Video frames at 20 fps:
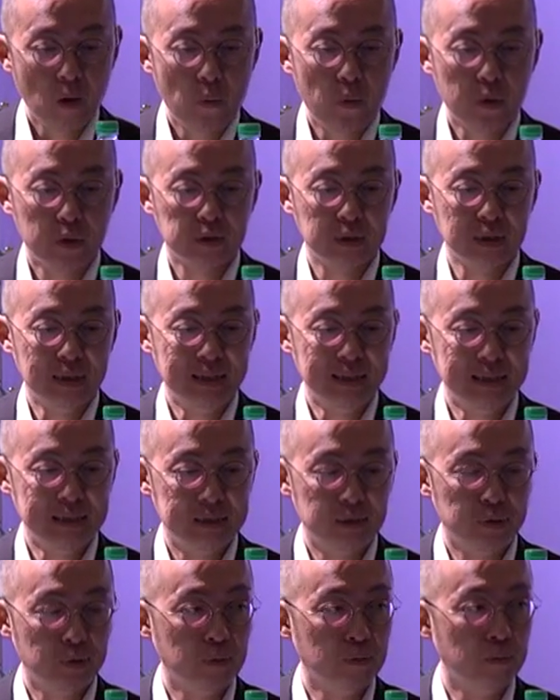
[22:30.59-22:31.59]
which
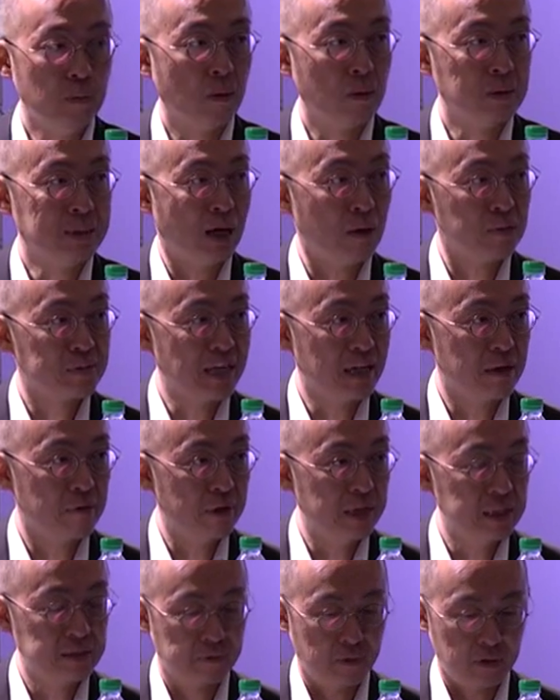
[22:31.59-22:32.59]
leads to more downside
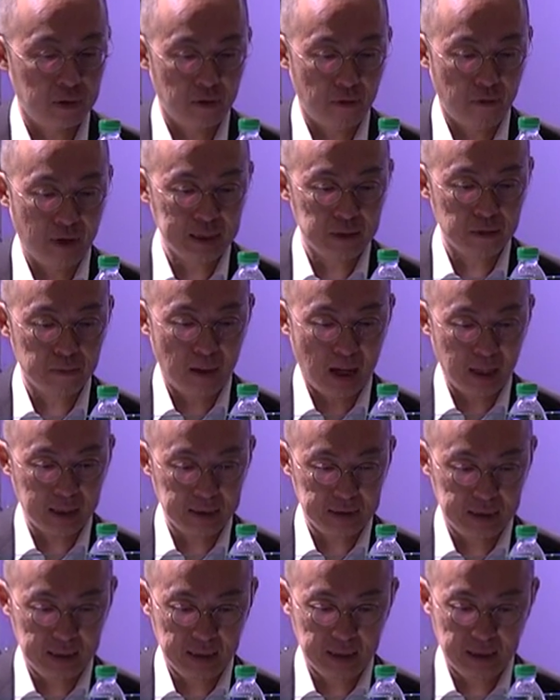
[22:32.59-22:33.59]
risk for the rental
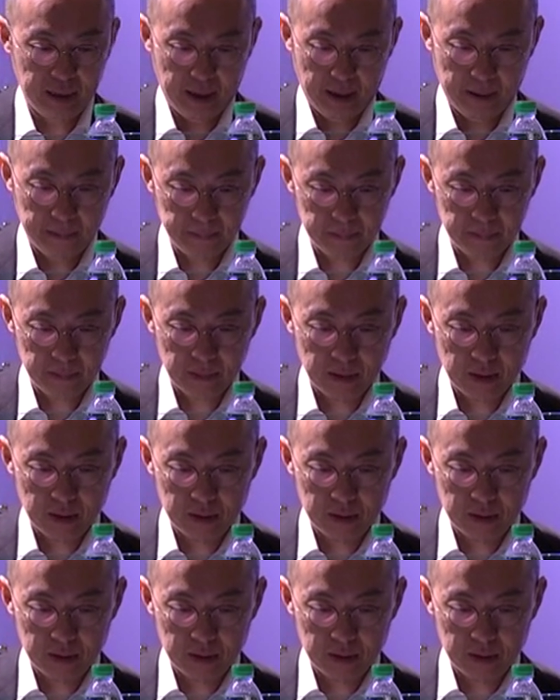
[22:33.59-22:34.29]
market in there.